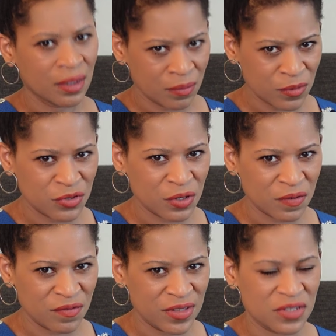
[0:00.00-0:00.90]

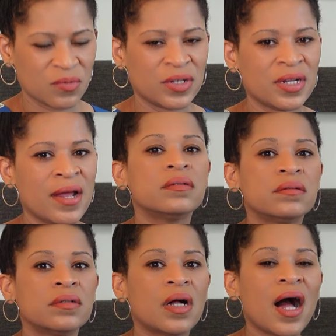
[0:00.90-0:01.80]
reserved this one.
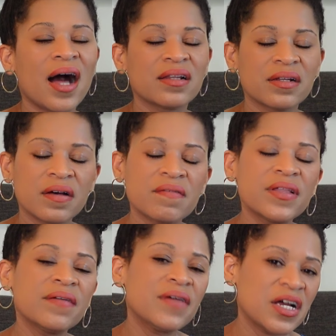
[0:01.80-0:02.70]
I love
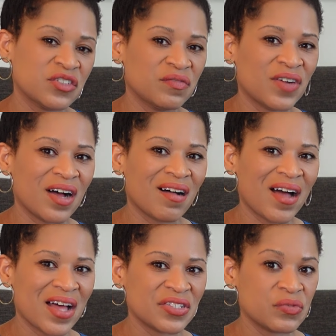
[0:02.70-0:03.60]
that Fashionphile
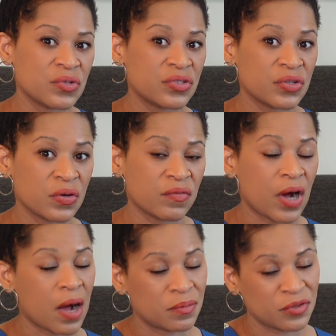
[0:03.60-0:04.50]
has the reserve
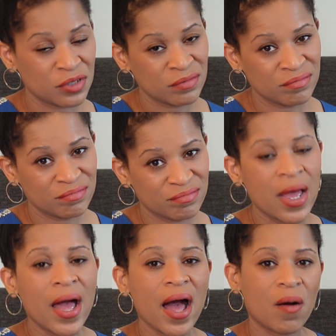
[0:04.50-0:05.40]
option.
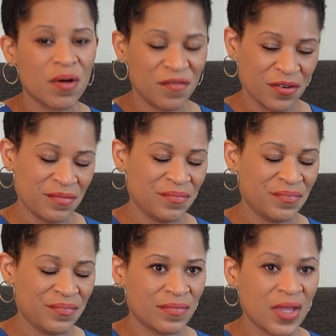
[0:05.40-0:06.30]
However,
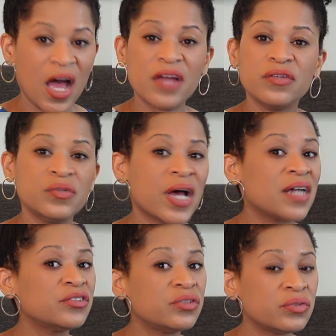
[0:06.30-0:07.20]
I do
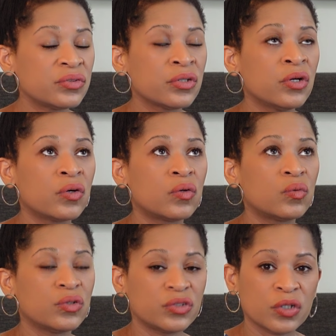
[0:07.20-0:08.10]
not use
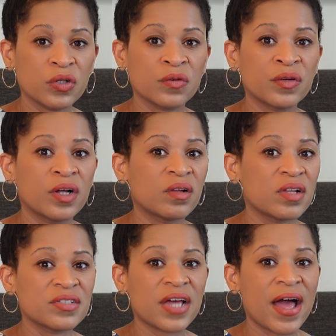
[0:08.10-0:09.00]
reserve
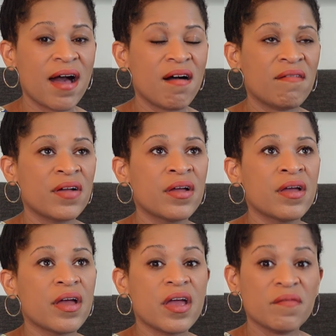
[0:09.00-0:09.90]
unless I have
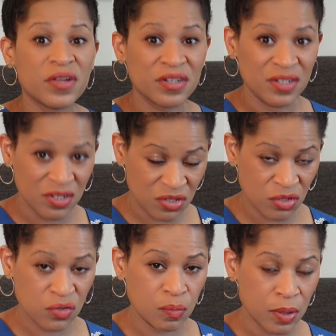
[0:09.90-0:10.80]
every
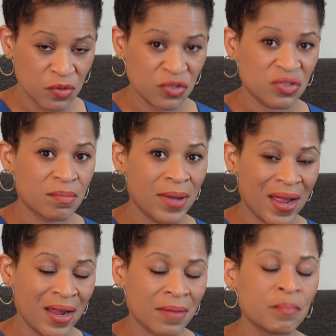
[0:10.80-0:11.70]
intention to purchase the
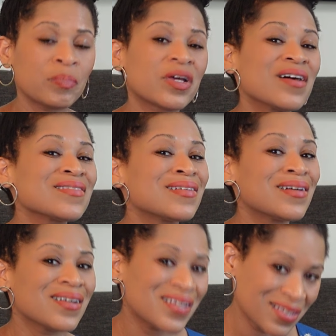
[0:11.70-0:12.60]
bag, because the
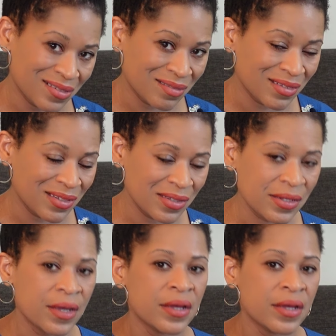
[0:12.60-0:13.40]
hustle is,